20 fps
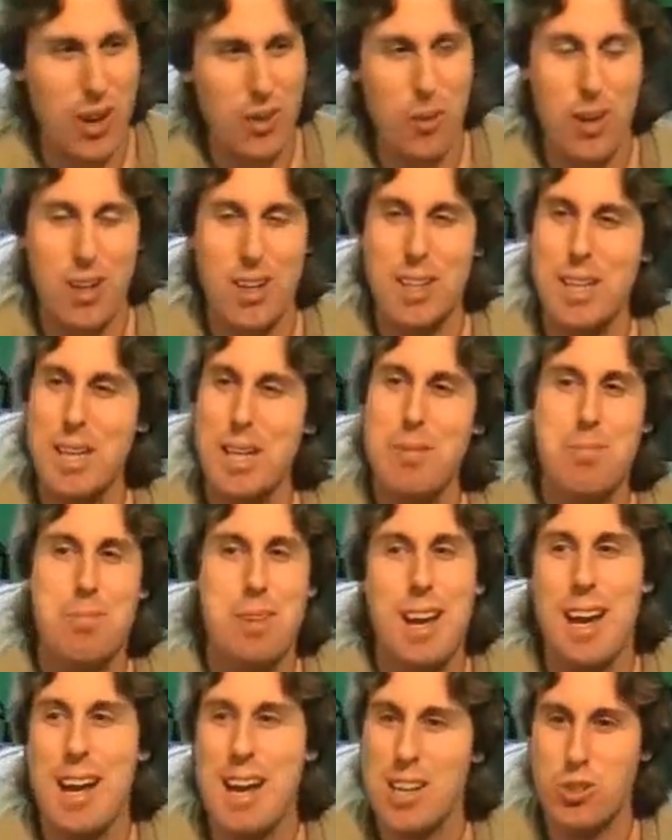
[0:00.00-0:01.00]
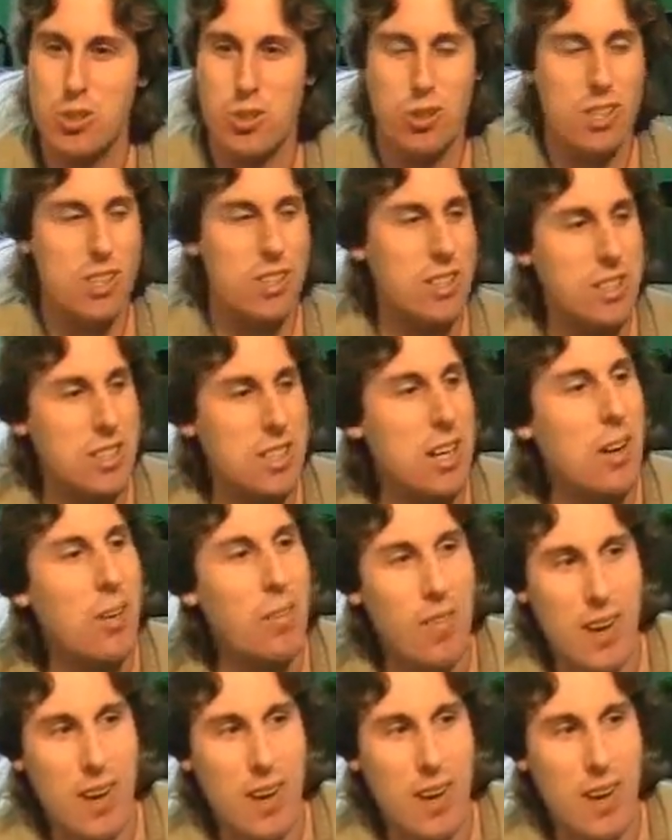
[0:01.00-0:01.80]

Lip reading: I want to keep that astral entity